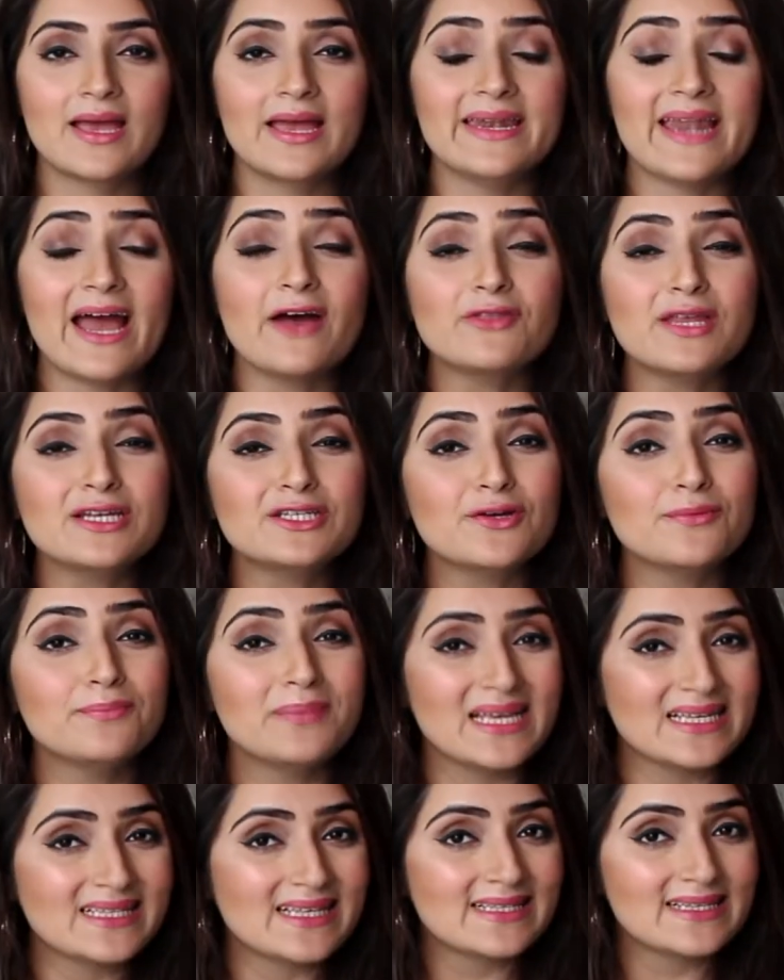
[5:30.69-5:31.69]
Now that your
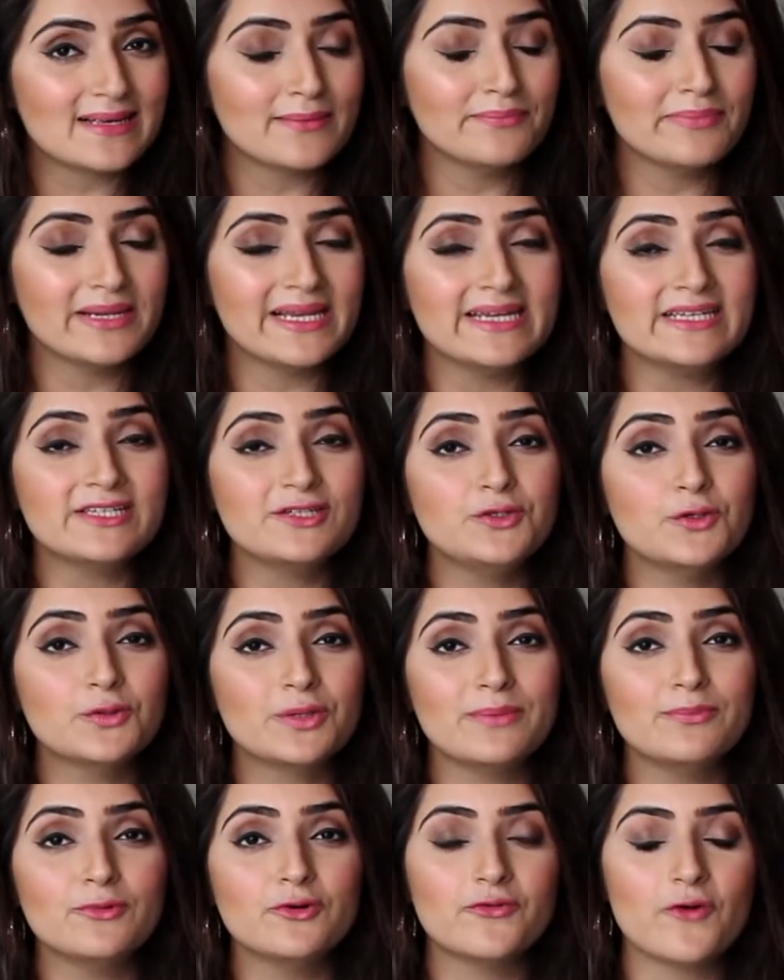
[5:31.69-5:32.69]
base is complete, you
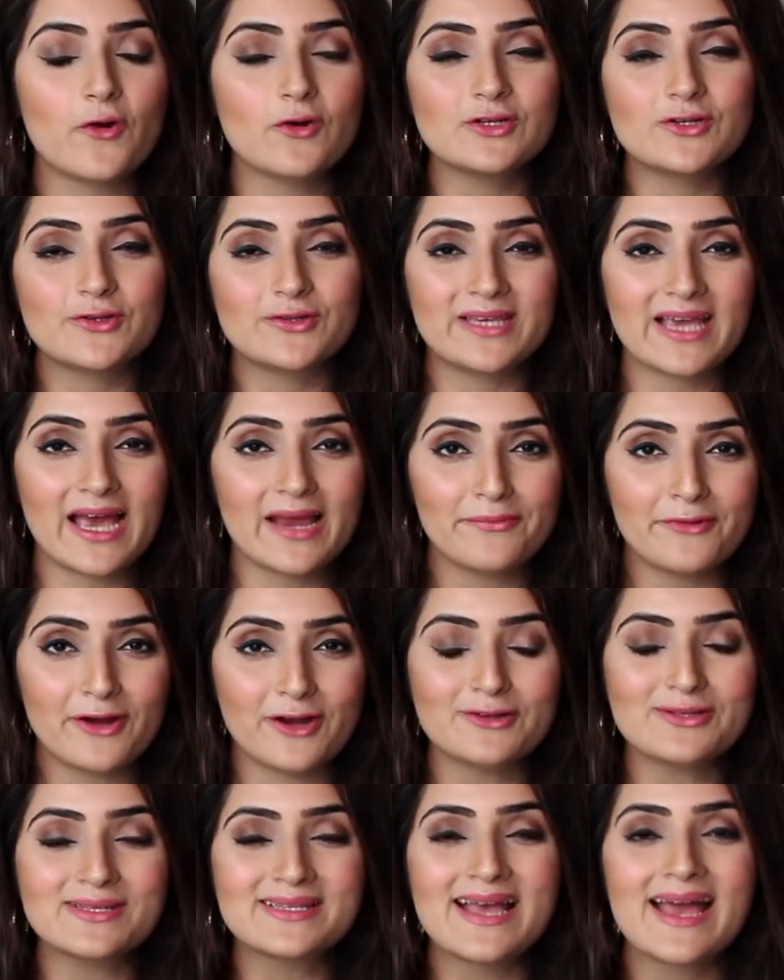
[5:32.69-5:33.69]
can move on to the
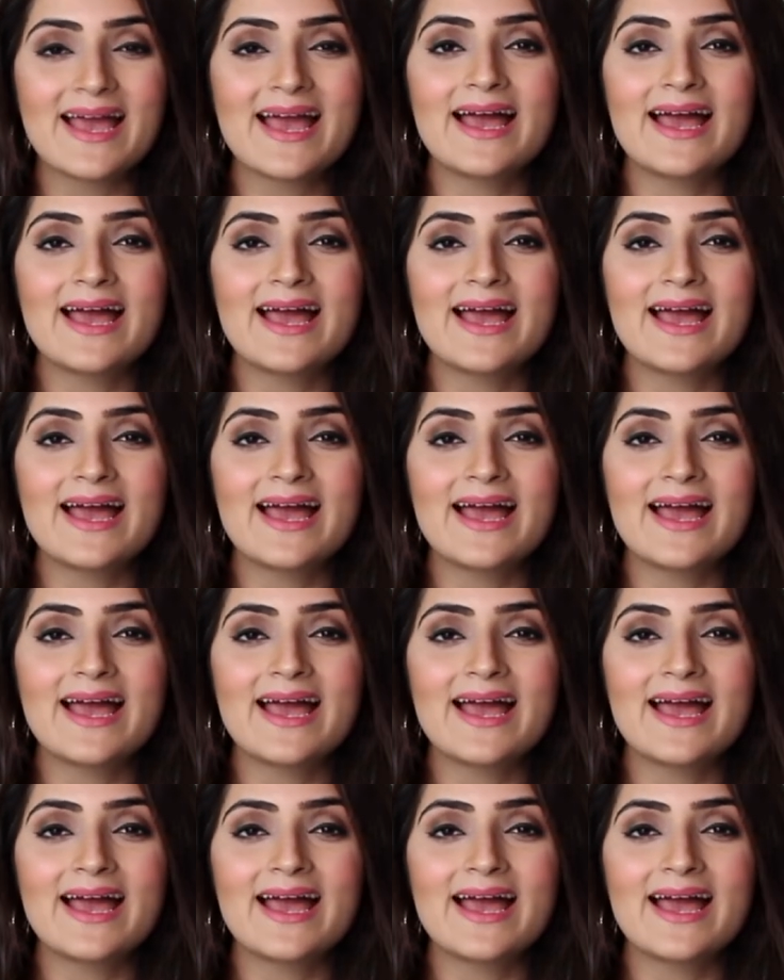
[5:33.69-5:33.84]
eyebrows.